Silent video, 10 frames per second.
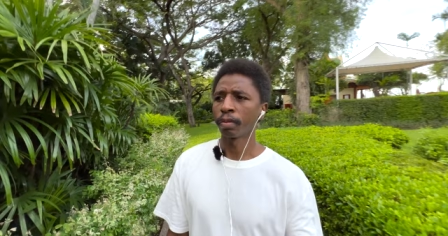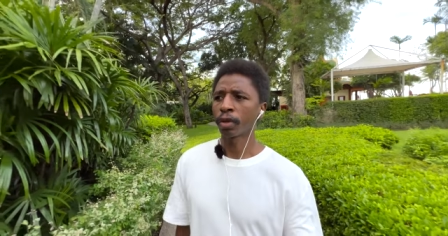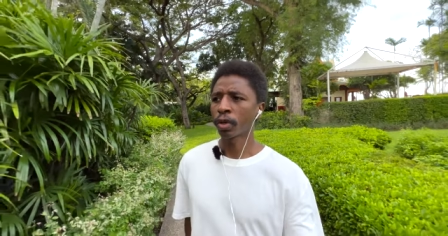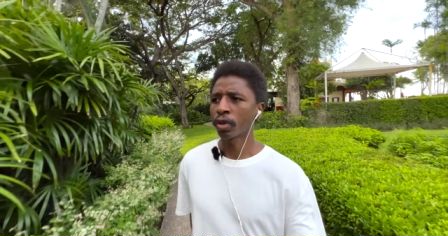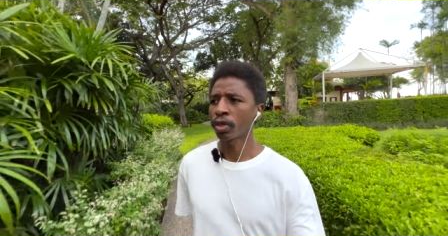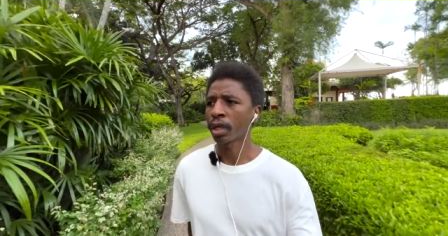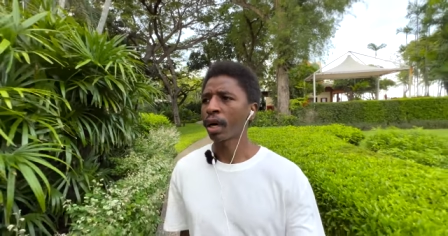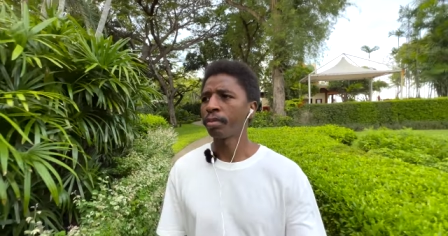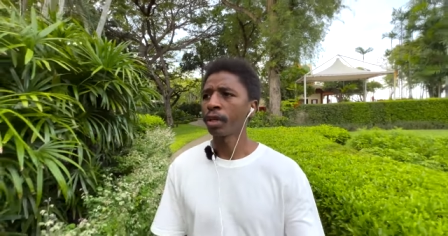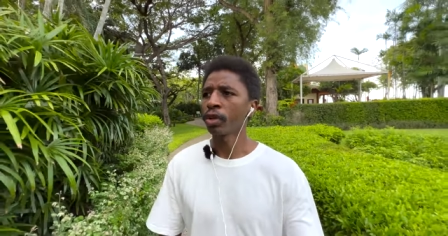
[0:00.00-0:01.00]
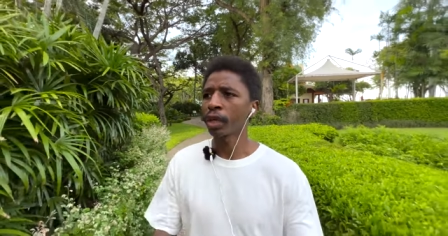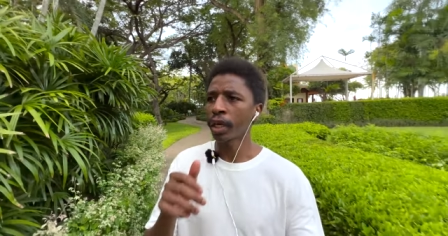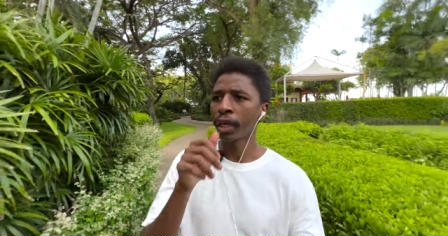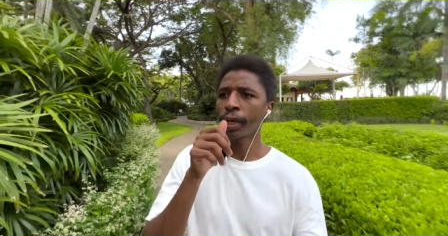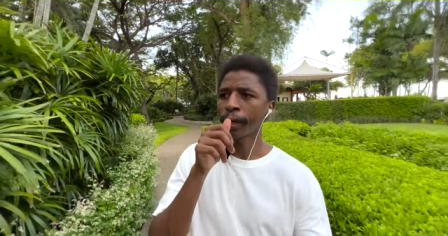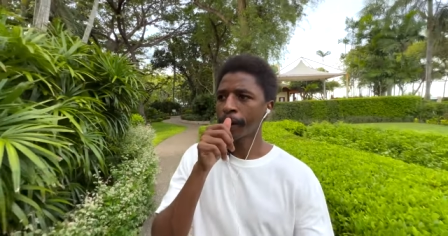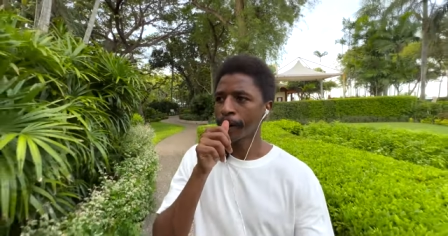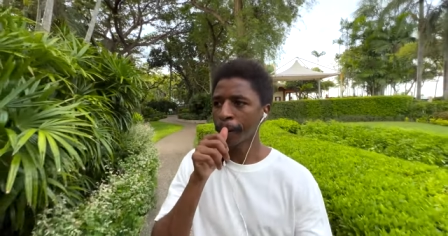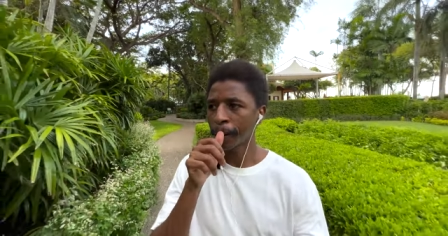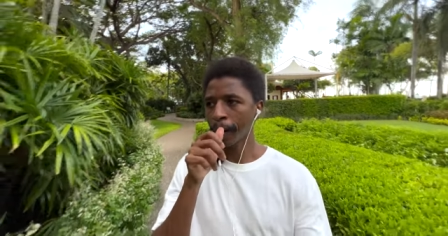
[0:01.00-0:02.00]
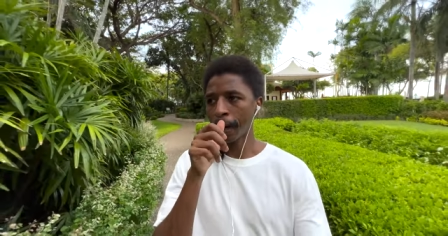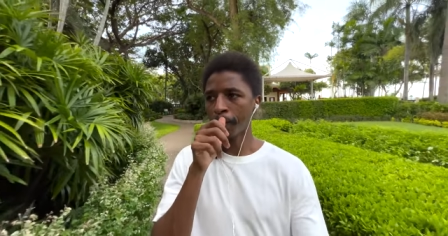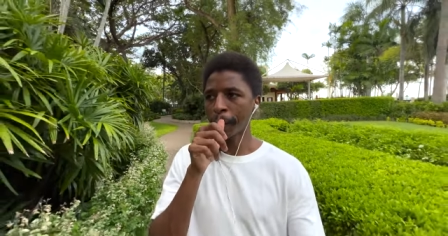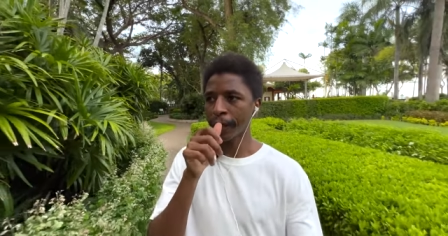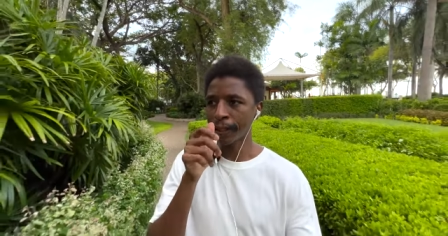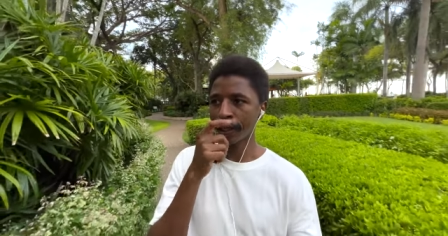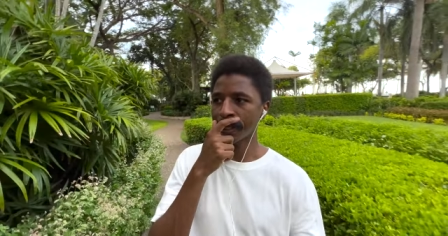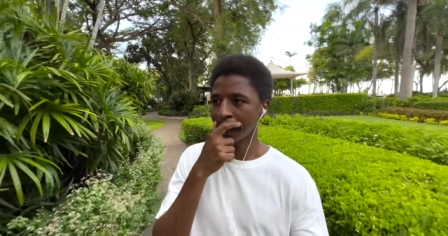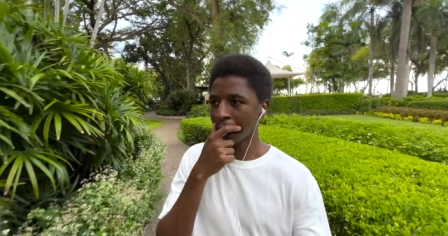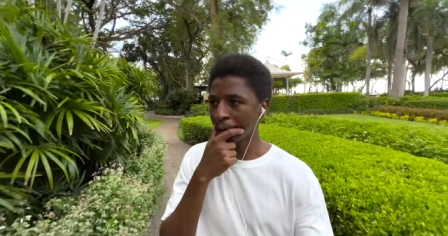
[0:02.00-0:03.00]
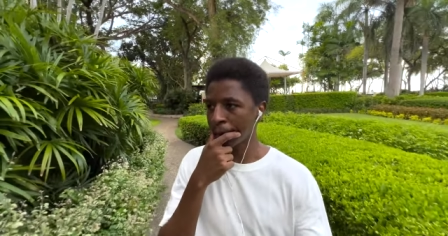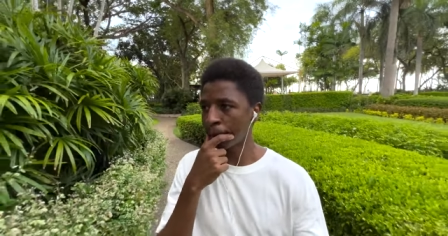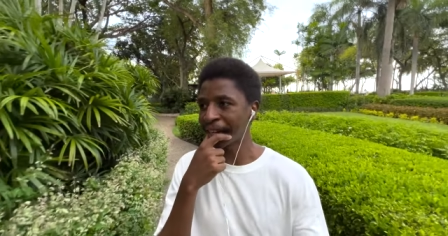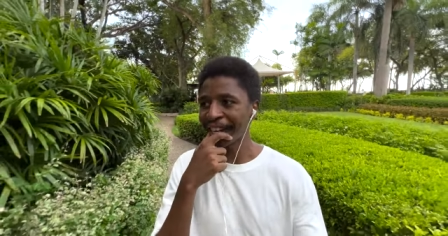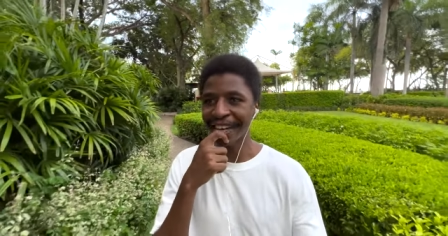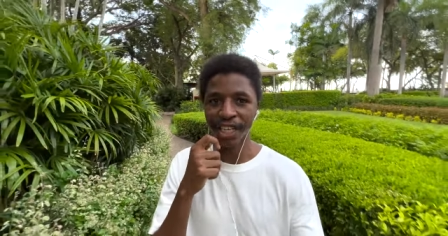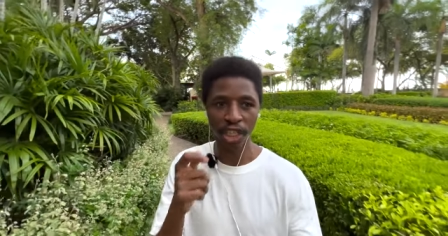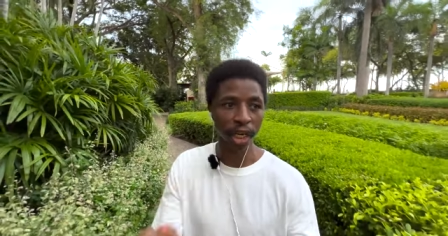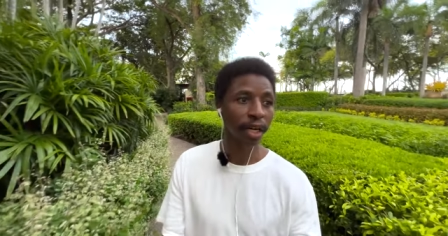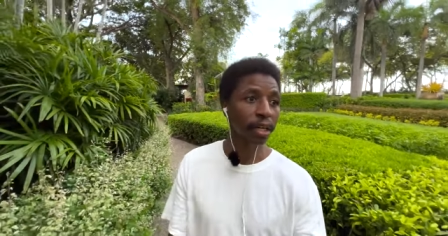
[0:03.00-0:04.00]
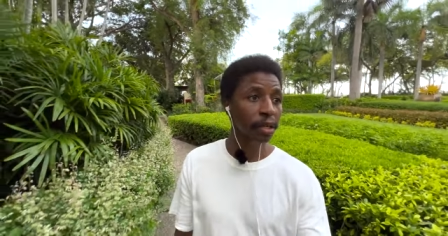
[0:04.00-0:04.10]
because I've been looking at places in Malaysia,